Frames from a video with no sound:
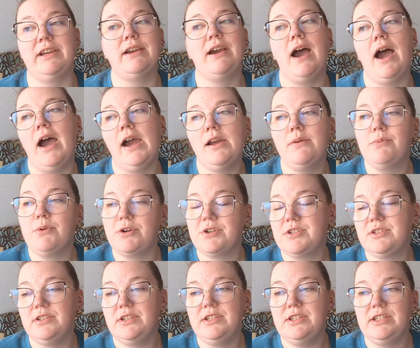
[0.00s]
Like, I
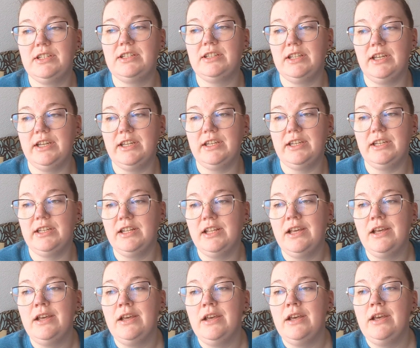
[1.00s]
personally didn't like it,
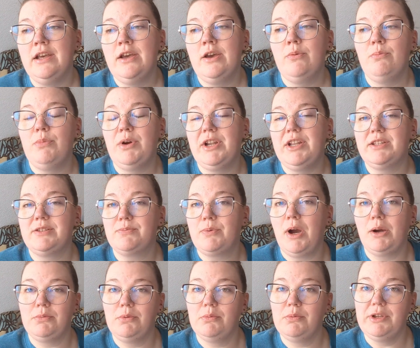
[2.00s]
but it's
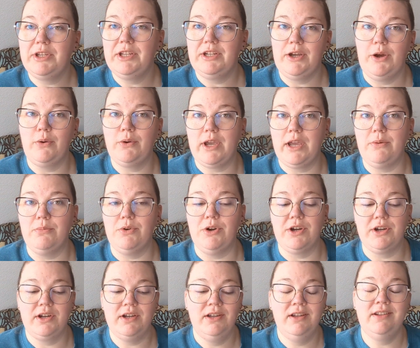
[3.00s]
probably an okay
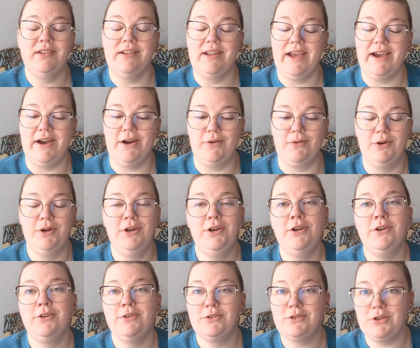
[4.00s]
book. Now,
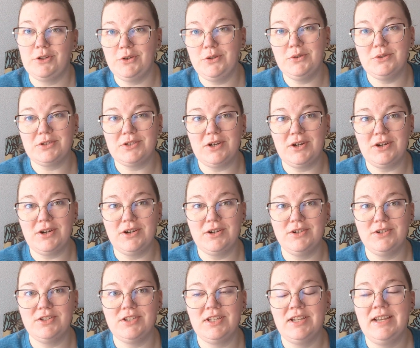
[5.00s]
2
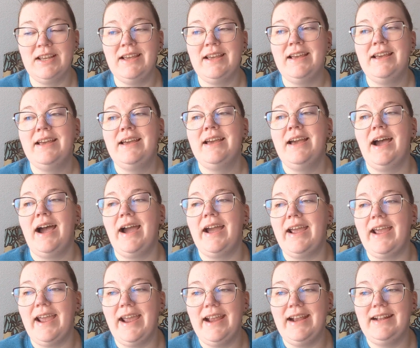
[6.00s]
stars, I
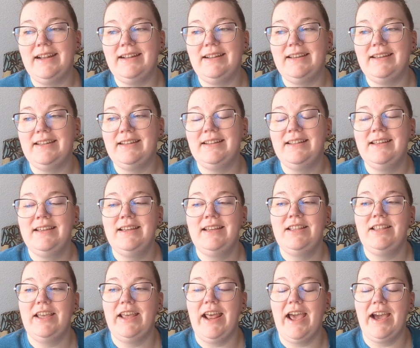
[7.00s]
hated it.
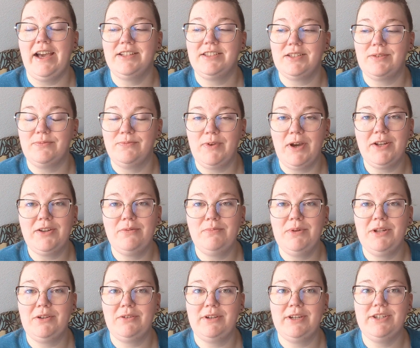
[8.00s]
It had some
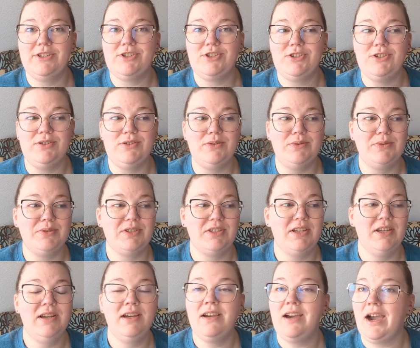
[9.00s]
fundamental
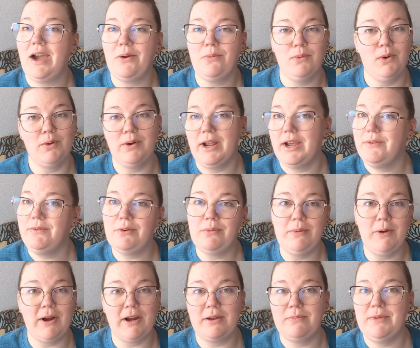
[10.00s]
issues. I won't ever
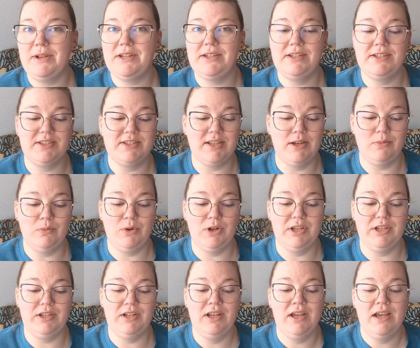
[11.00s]
recommend it to
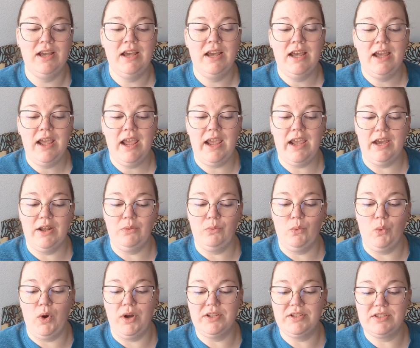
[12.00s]
someone.
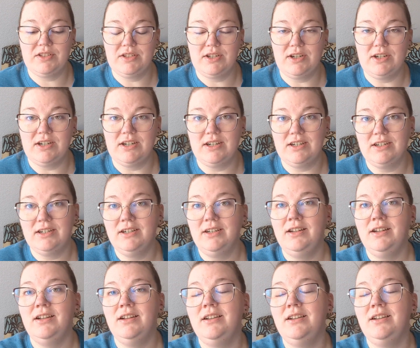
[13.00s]
And 1 star,